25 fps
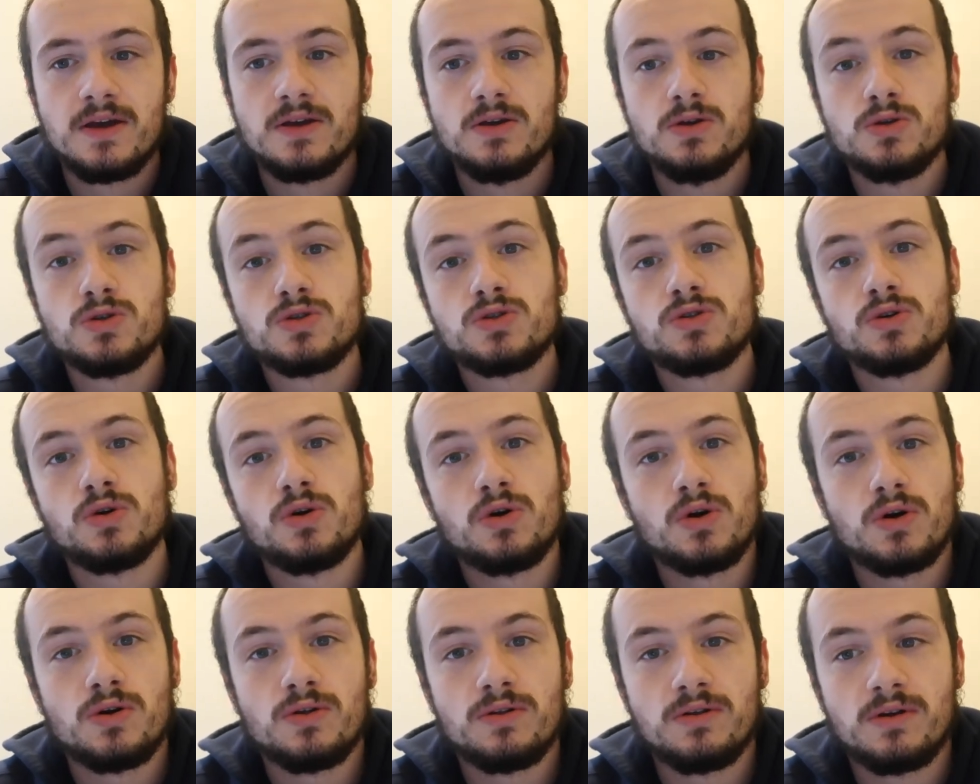you
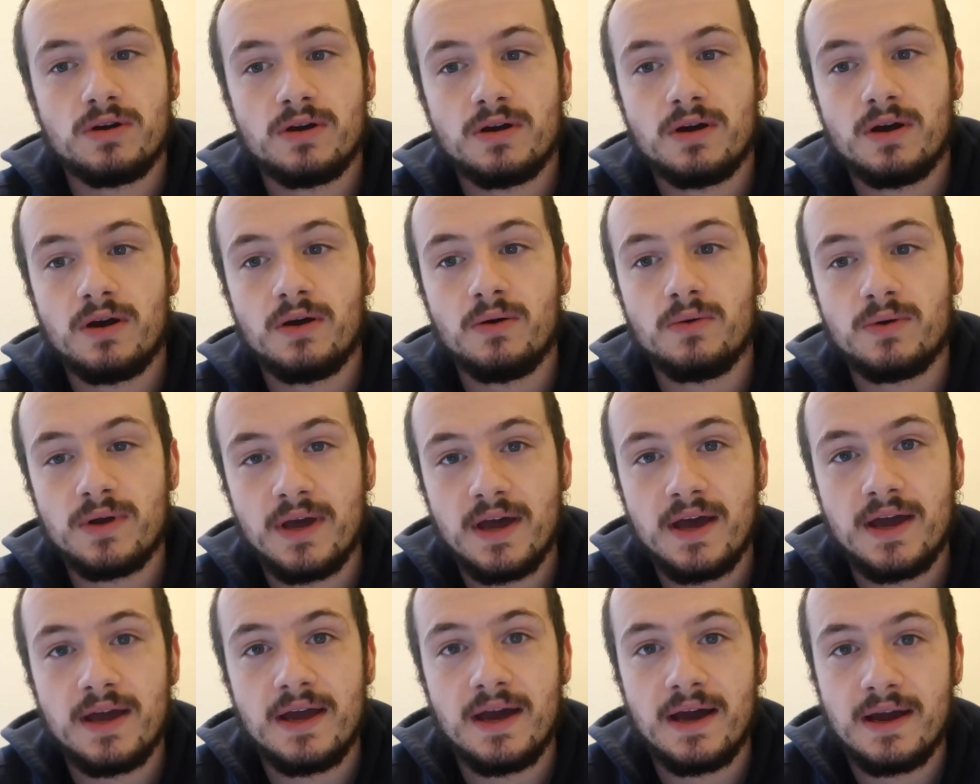saw that
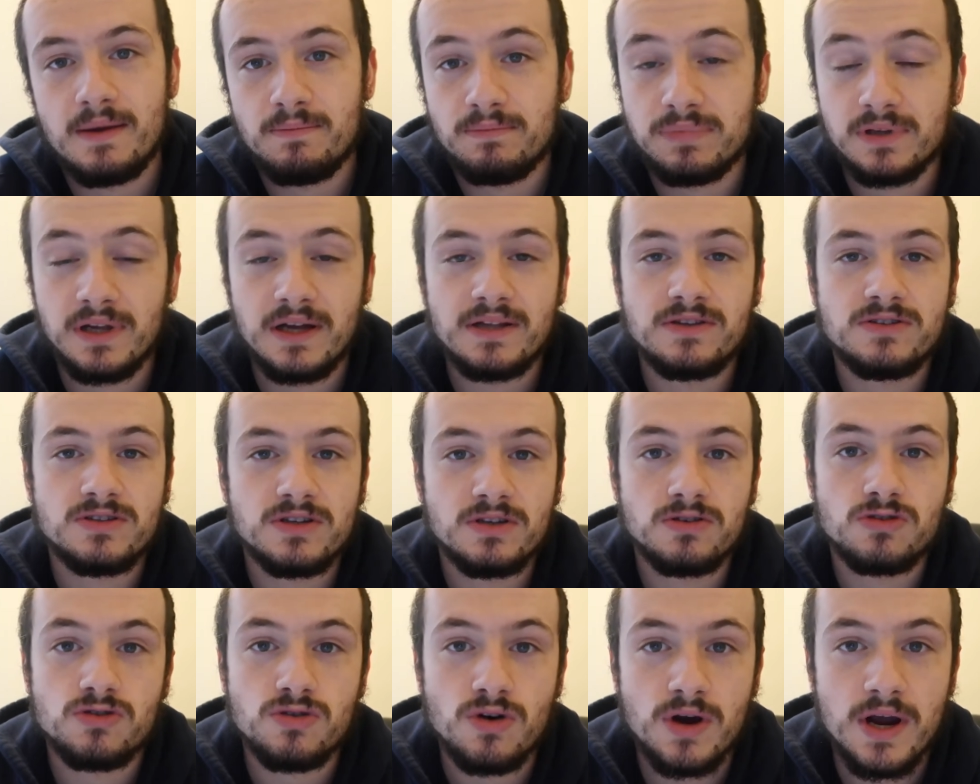okay I plan
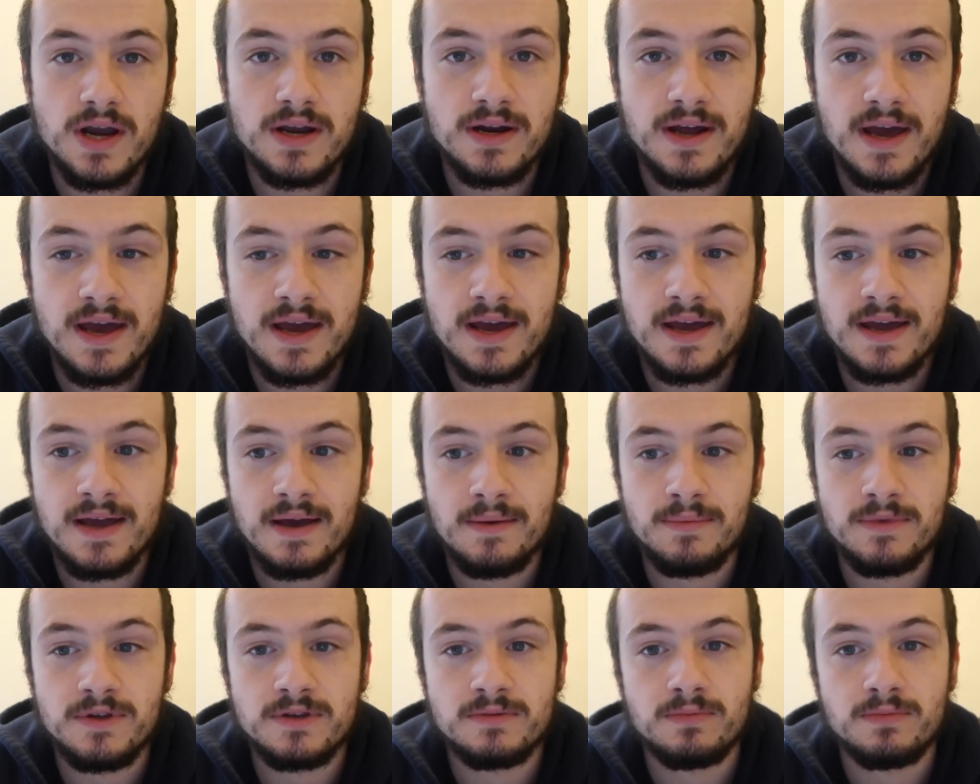to train at 8 a.m.